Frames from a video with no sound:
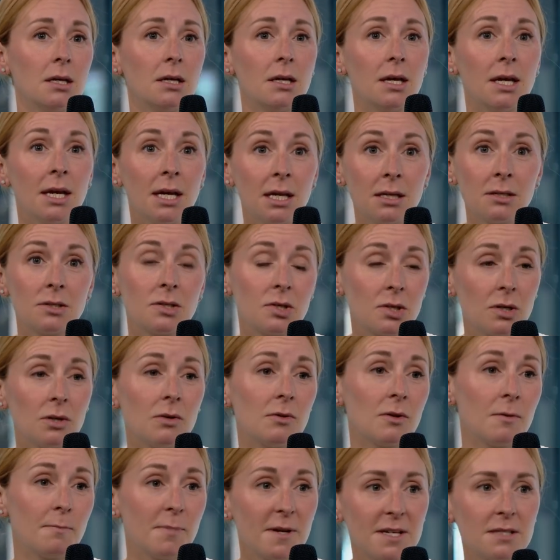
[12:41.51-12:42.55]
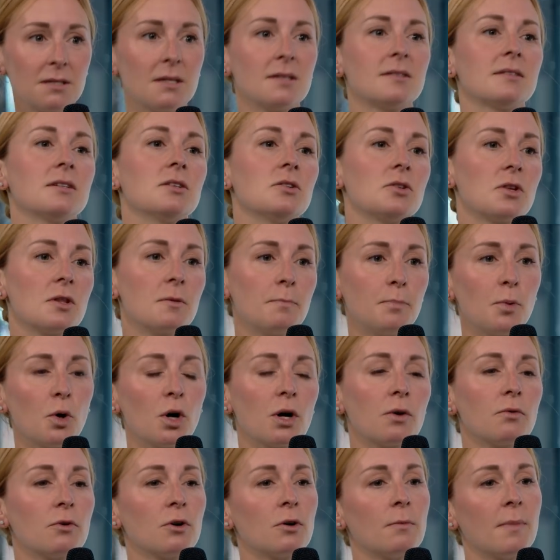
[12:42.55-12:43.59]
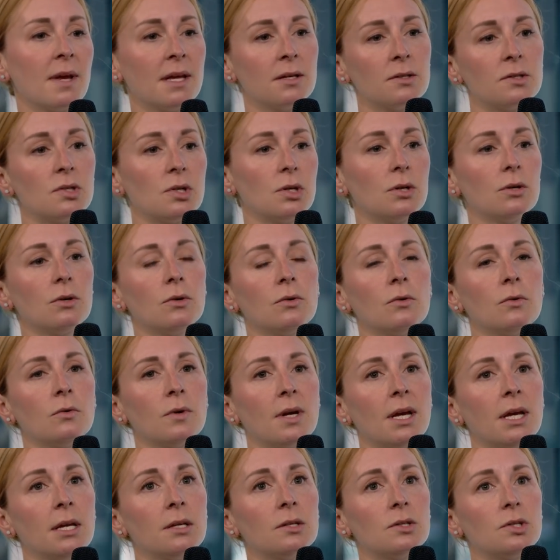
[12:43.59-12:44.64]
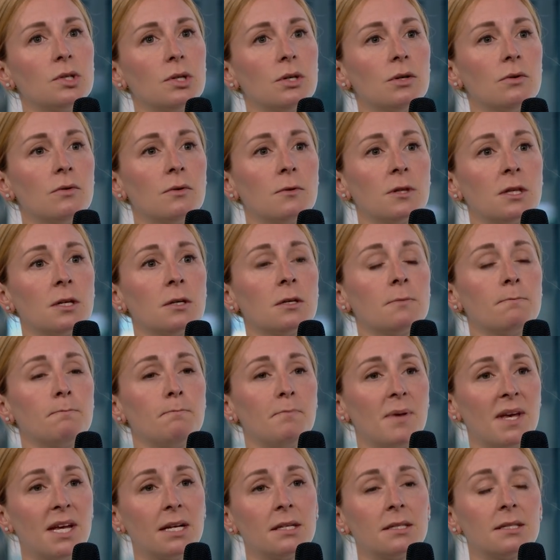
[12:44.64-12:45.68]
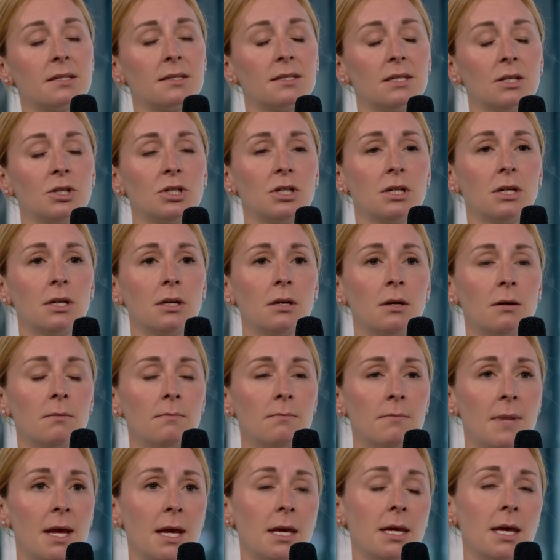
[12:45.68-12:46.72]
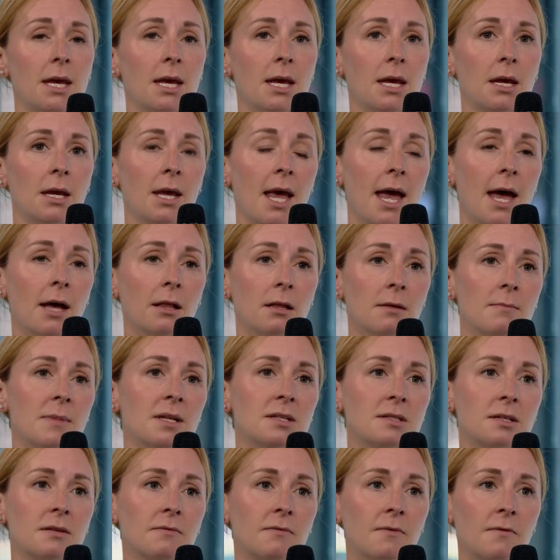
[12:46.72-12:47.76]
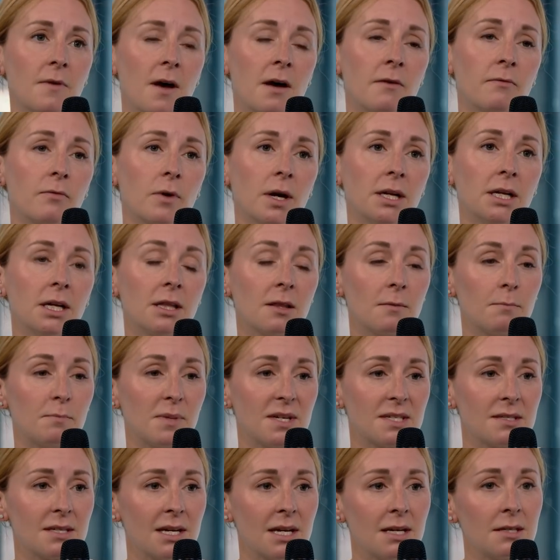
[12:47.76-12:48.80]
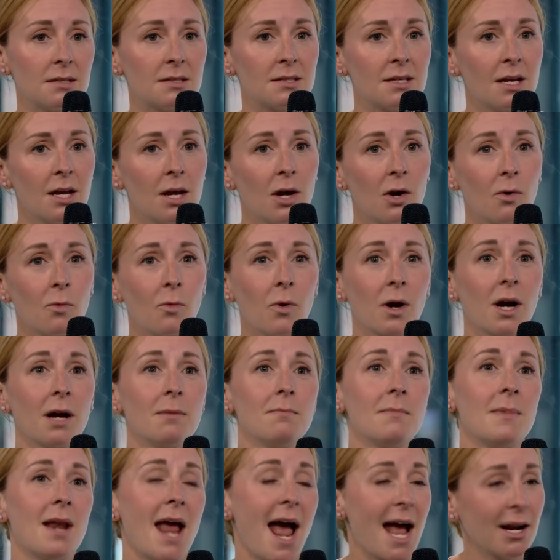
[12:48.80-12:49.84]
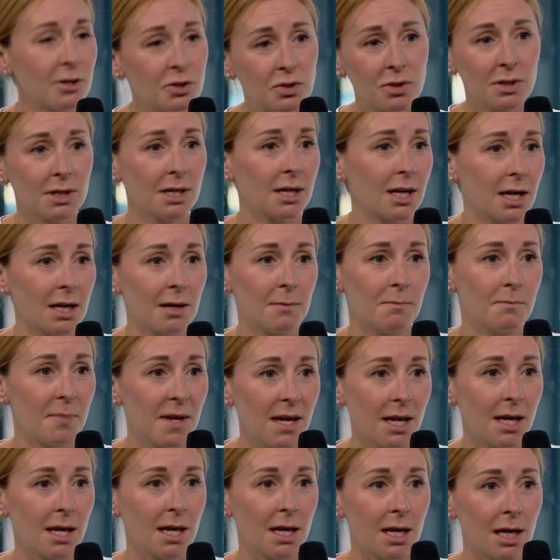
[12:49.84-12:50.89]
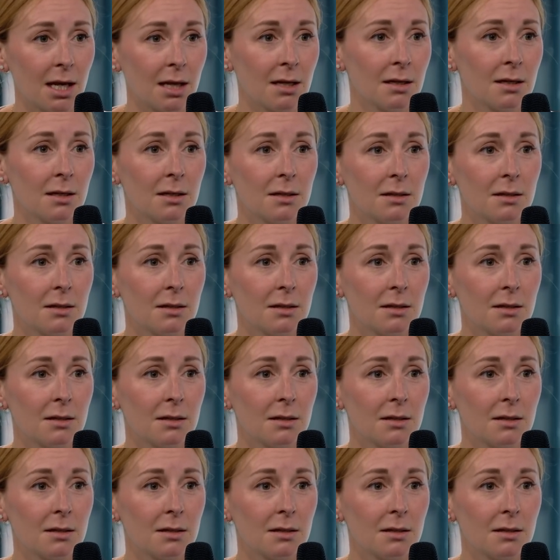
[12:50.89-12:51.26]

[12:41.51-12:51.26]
into the business, into the boardroom, into the big decision-making elements of running the business, where I'm naturally going to be